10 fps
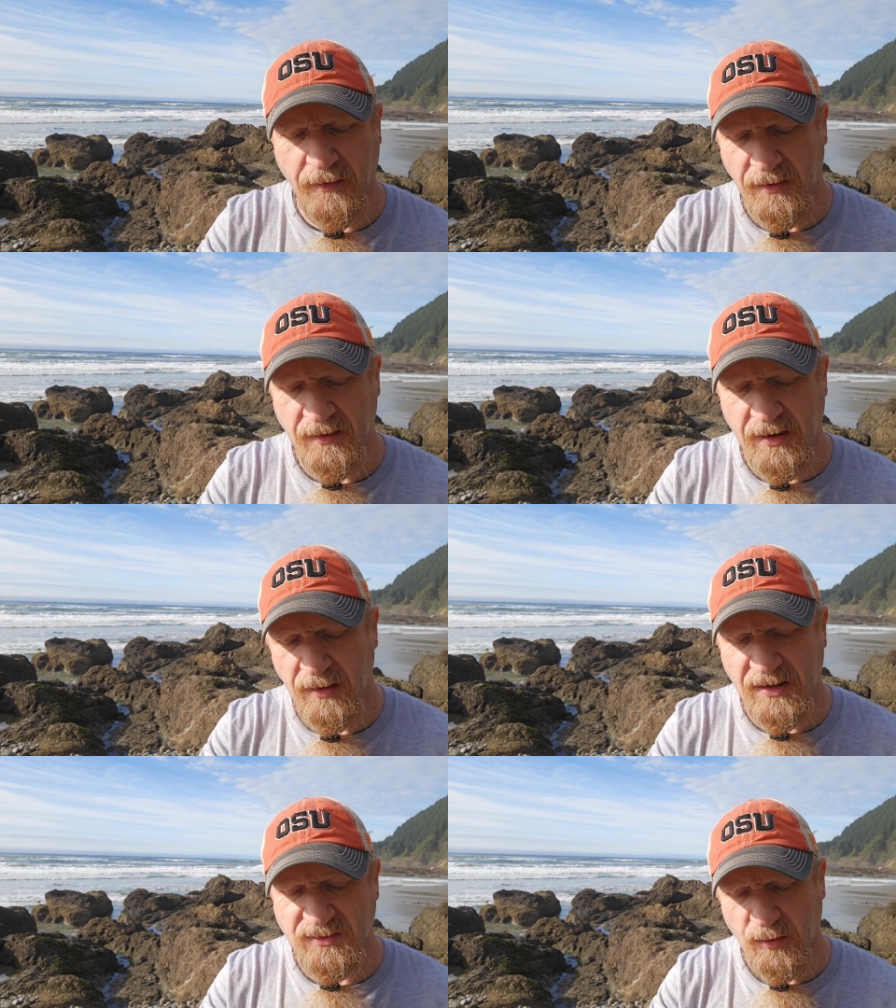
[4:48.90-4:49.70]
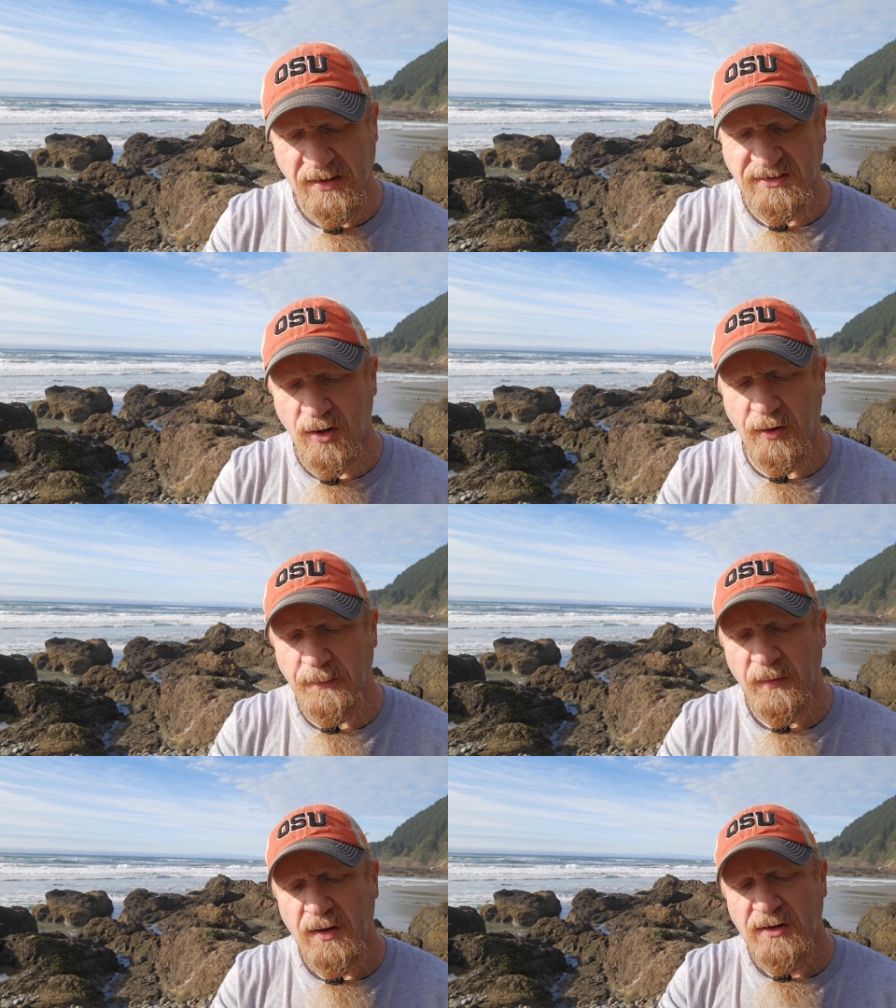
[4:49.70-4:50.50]
fart there. I lost where I was
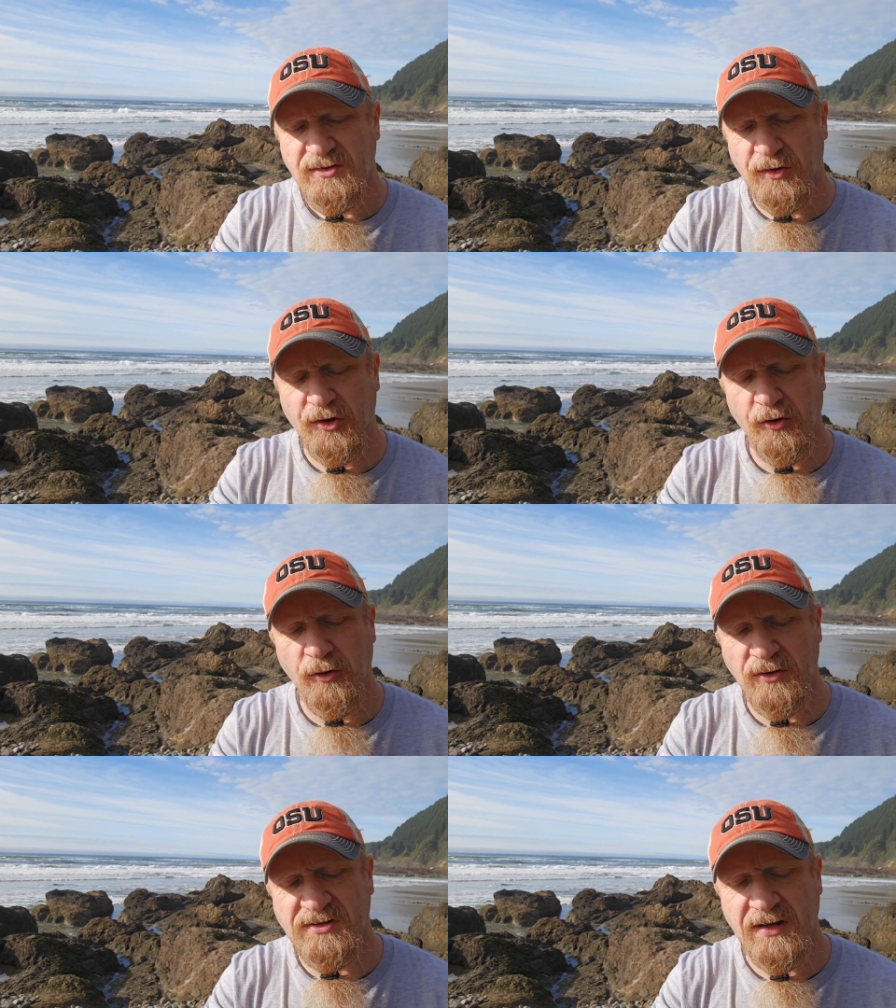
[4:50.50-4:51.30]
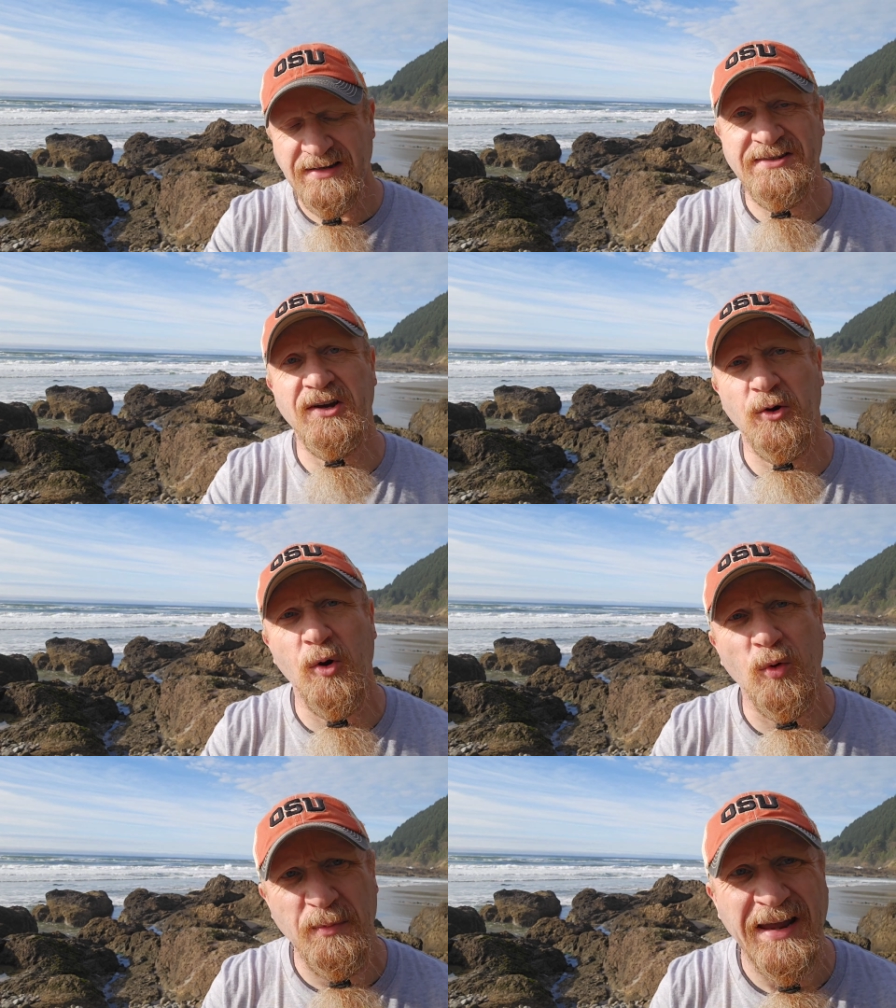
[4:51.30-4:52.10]
going. So the girls, a
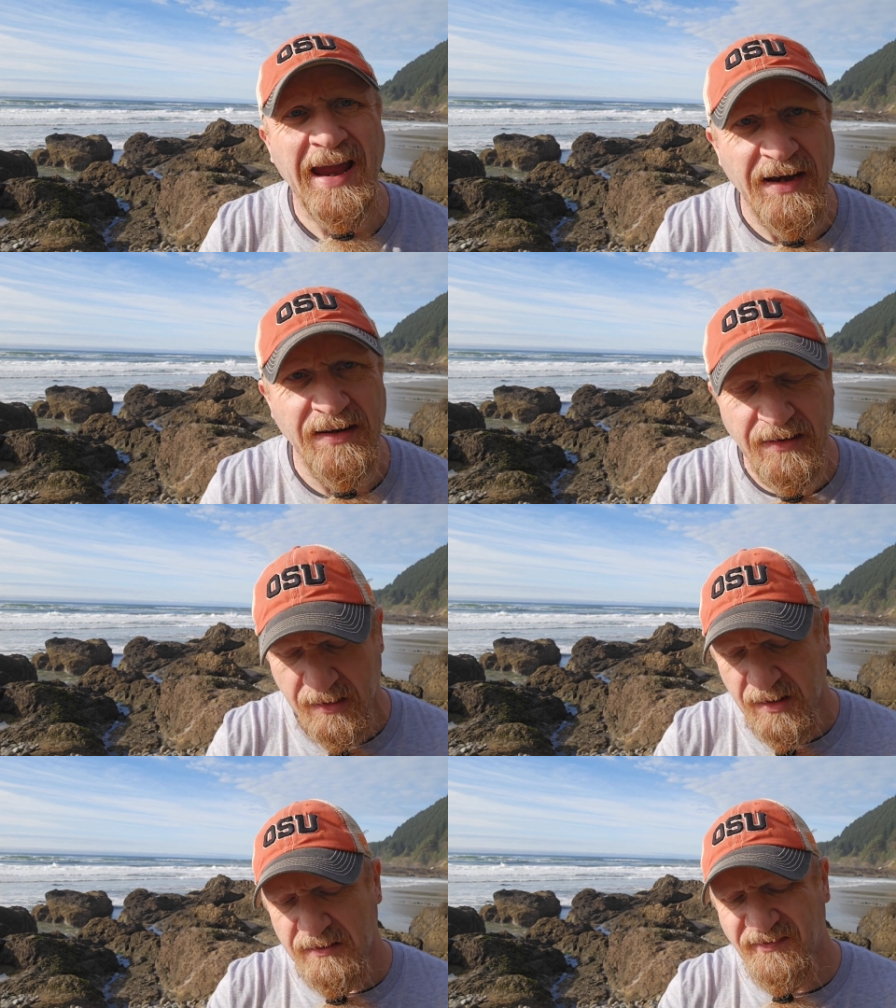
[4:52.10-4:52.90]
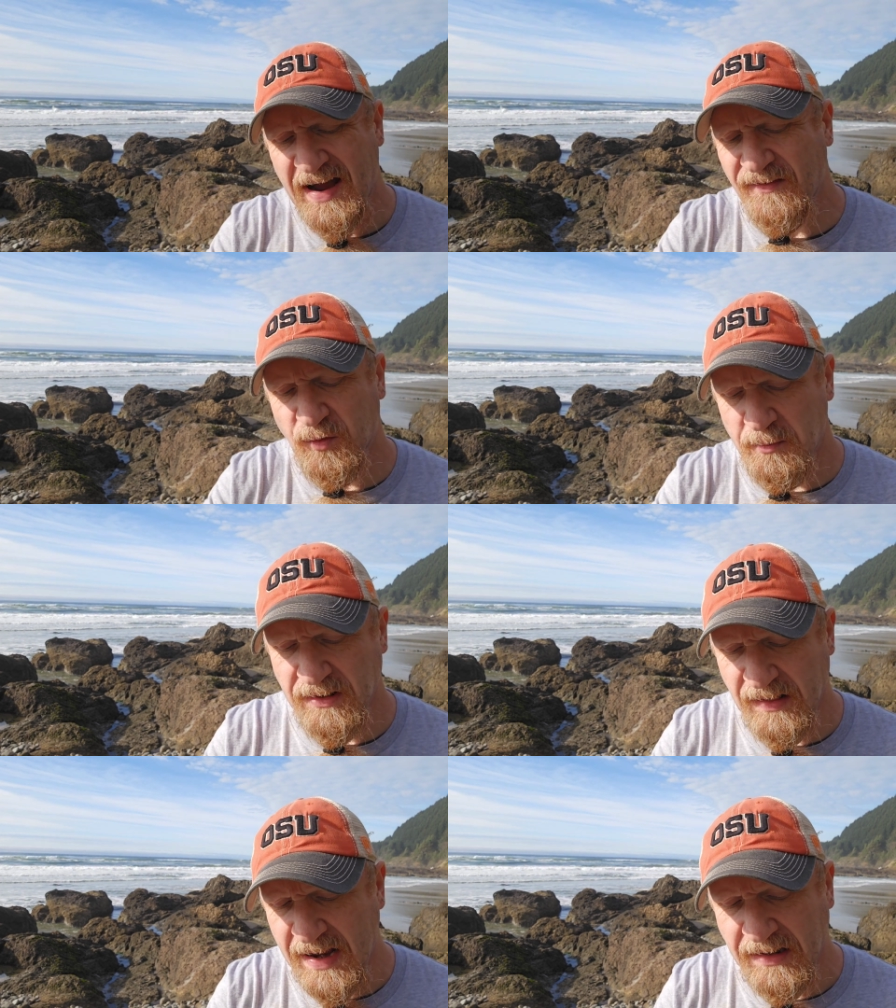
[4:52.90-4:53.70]
zero would be hate it, five would
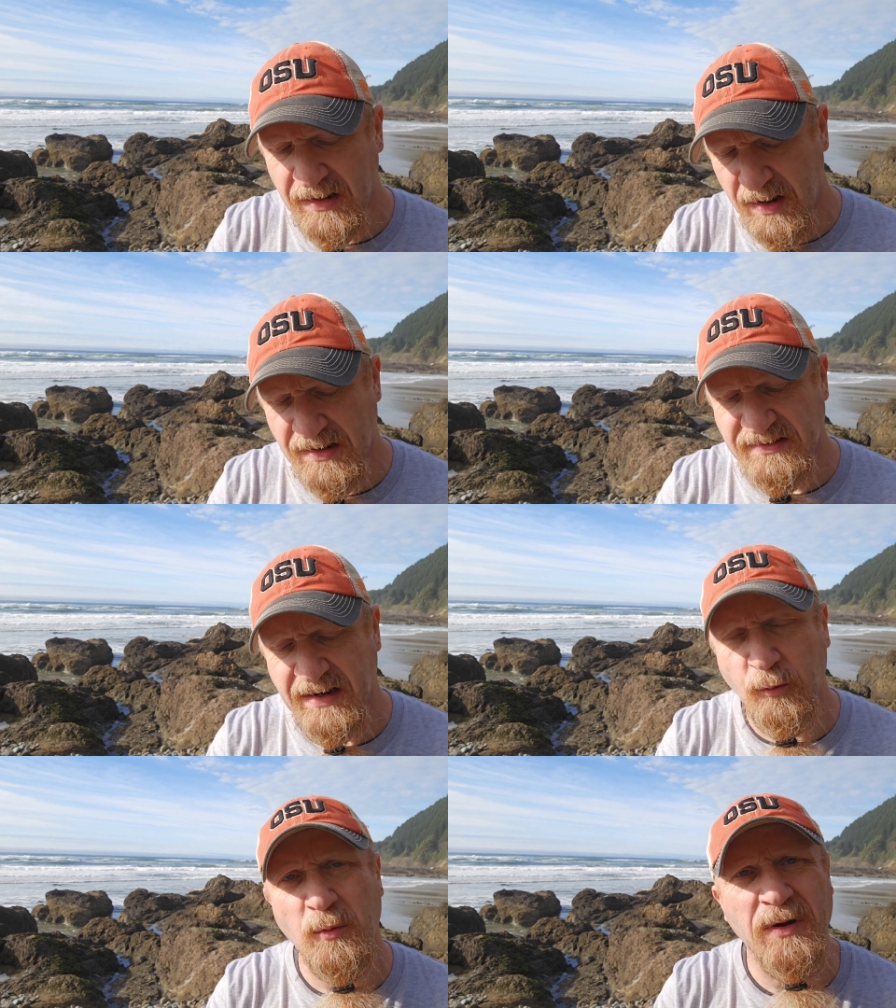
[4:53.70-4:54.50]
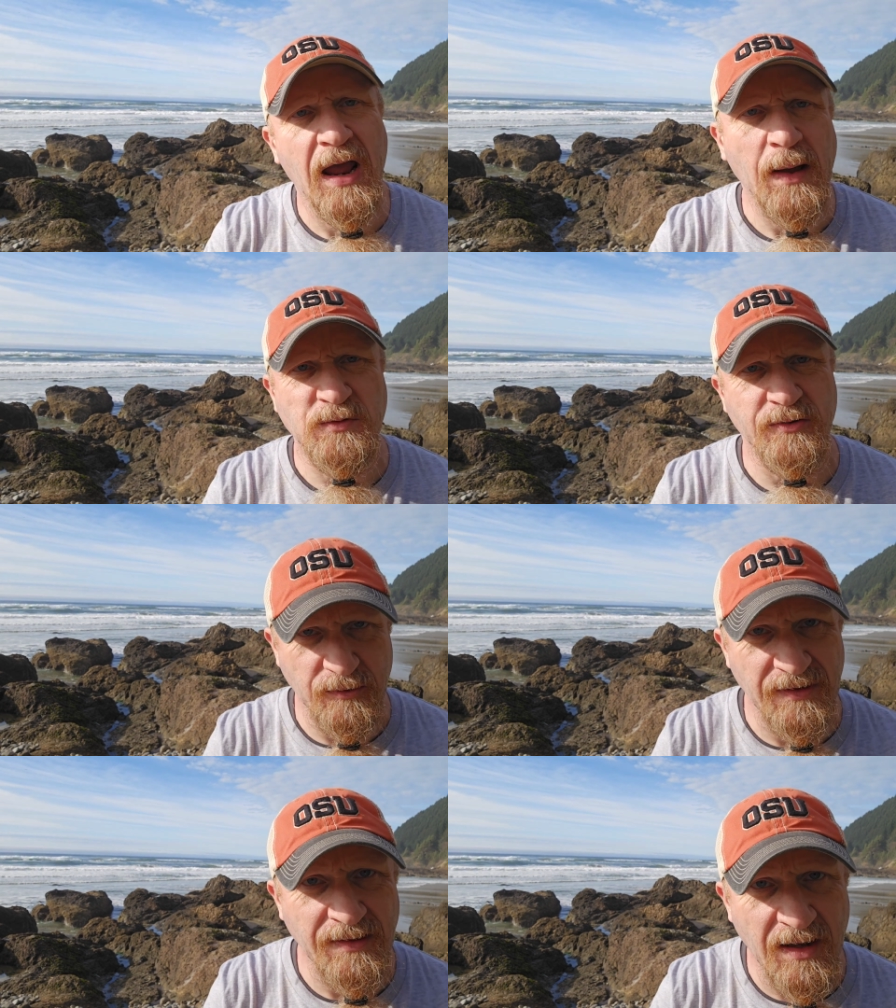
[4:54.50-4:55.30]
be like it, and 10 would be
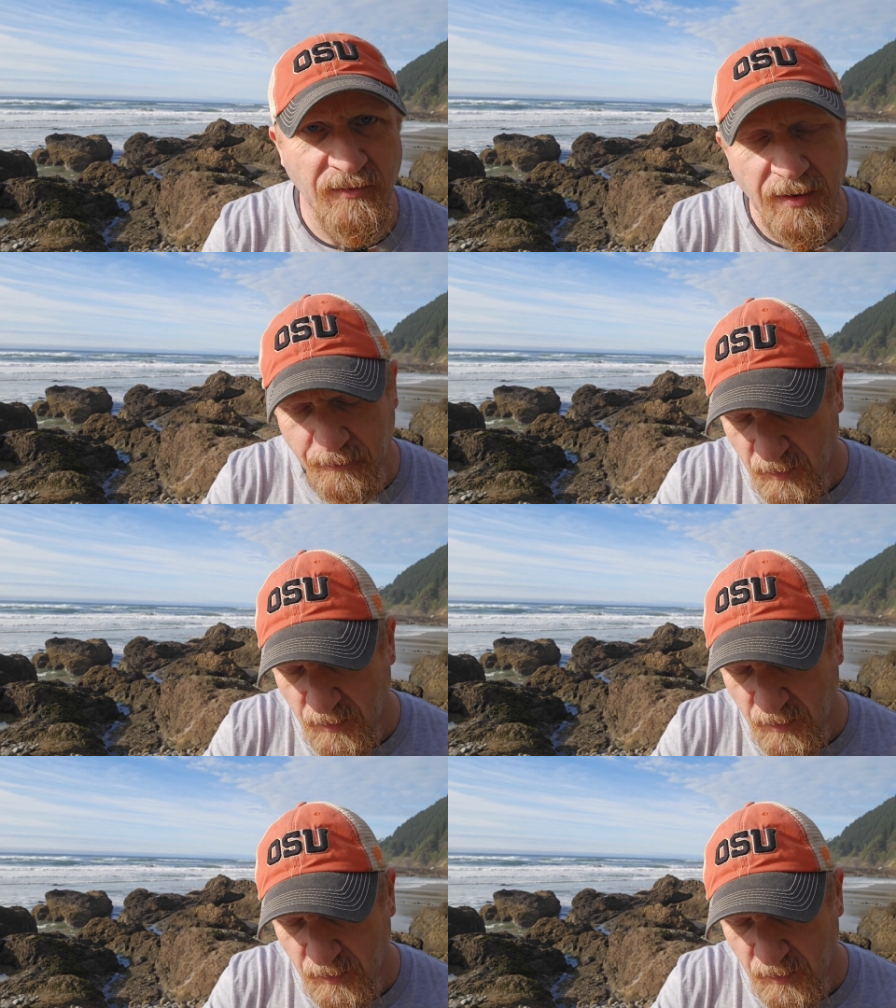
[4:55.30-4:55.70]
absolutely love it.